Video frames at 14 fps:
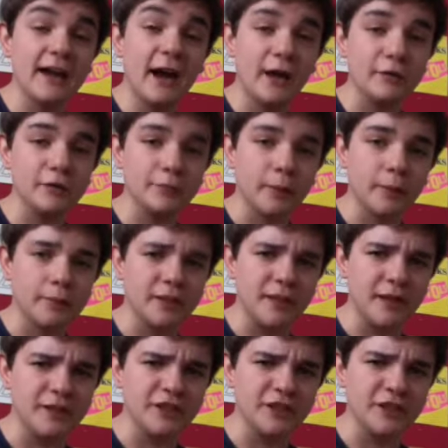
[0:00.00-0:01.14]
Irish
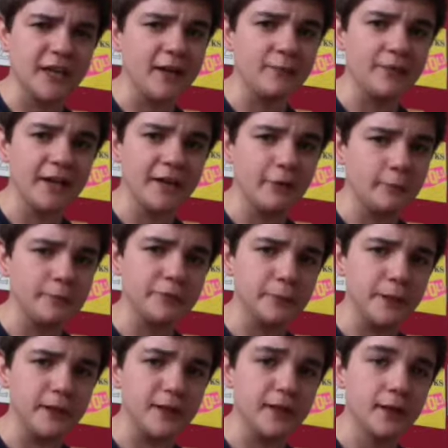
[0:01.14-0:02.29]
population came to hear him
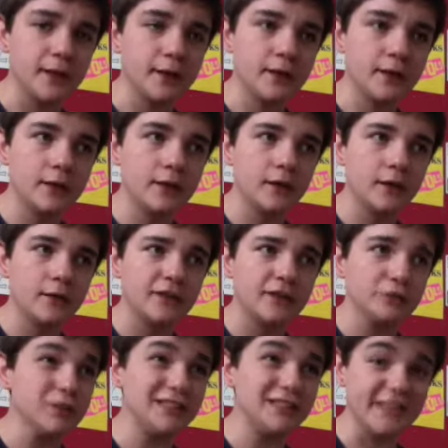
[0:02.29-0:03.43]
speak. That's
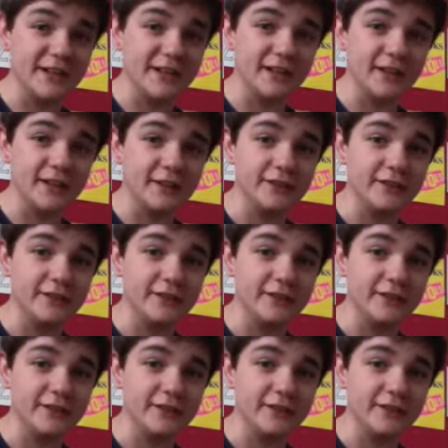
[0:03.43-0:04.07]
ridiculous.